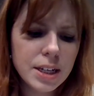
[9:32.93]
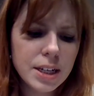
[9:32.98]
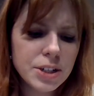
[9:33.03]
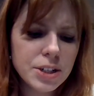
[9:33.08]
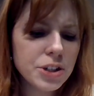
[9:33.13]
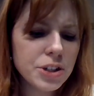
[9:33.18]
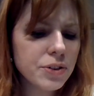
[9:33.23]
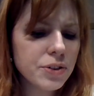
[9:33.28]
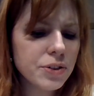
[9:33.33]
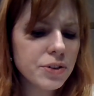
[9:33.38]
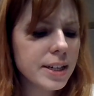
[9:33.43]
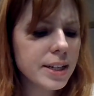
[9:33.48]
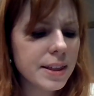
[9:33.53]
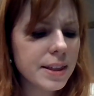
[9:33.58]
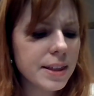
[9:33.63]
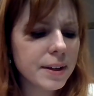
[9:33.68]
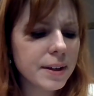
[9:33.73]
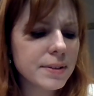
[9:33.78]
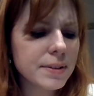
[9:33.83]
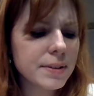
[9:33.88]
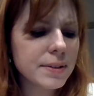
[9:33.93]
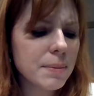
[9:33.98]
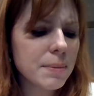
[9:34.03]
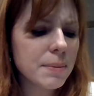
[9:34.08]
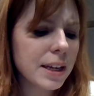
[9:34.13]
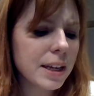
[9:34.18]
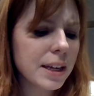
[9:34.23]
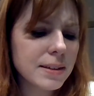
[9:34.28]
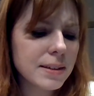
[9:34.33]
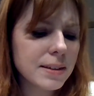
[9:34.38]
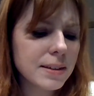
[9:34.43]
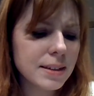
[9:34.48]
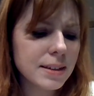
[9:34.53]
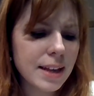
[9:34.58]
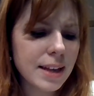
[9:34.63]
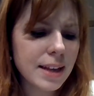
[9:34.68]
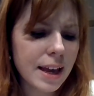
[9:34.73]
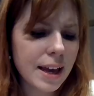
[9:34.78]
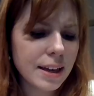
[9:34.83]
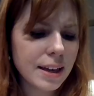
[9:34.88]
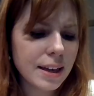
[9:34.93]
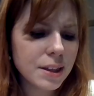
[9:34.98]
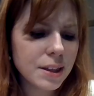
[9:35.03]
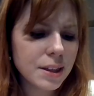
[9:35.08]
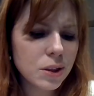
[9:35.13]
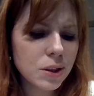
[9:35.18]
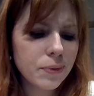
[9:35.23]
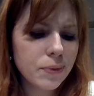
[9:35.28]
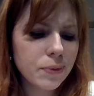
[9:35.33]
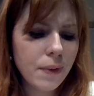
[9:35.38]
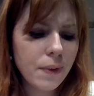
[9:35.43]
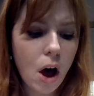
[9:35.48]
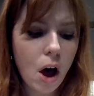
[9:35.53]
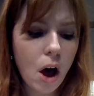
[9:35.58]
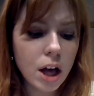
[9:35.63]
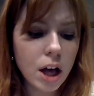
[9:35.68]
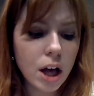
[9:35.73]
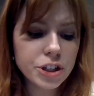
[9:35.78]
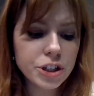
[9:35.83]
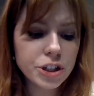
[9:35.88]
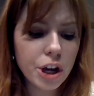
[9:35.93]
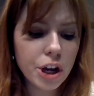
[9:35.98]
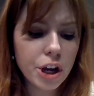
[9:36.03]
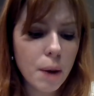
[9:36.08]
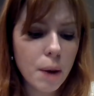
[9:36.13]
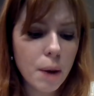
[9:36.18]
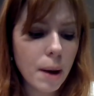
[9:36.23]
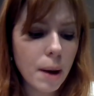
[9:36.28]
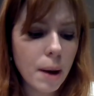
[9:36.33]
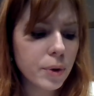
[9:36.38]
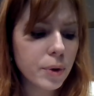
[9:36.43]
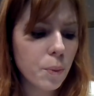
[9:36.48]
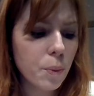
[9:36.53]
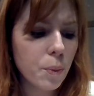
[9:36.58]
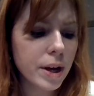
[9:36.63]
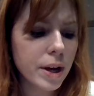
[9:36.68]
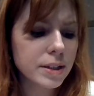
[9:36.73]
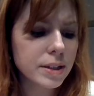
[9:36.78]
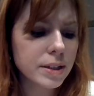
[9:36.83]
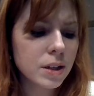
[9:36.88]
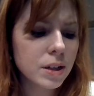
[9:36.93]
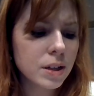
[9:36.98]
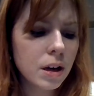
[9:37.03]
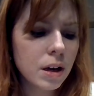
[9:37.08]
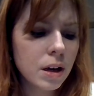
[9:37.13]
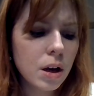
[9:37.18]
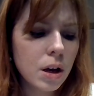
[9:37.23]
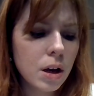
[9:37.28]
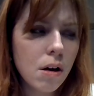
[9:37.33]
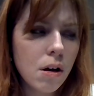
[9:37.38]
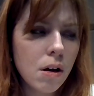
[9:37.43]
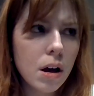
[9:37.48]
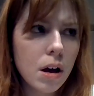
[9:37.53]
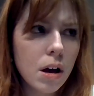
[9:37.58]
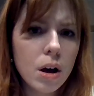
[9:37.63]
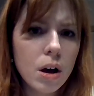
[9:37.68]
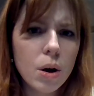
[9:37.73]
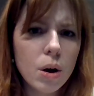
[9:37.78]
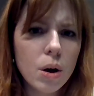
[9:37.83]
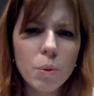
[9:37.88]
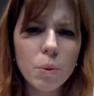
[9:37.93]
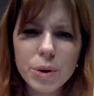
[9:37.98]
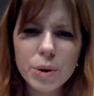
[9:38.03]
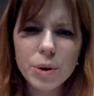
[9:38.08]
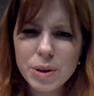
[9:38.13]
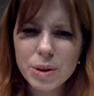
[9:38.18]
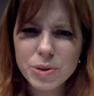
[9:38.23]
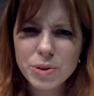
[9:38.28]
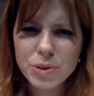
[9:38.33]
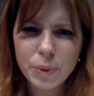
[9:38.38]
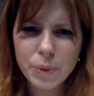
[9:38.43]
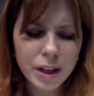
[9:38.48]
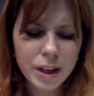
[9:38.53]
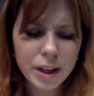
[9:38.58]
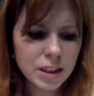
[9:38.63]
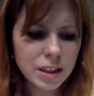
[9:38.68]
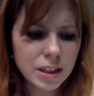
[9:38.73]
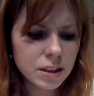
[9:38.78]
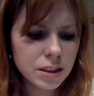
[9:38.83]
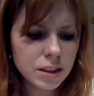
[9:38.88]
She tried to think of something else to say. All she could come up with was, "What are you doing?"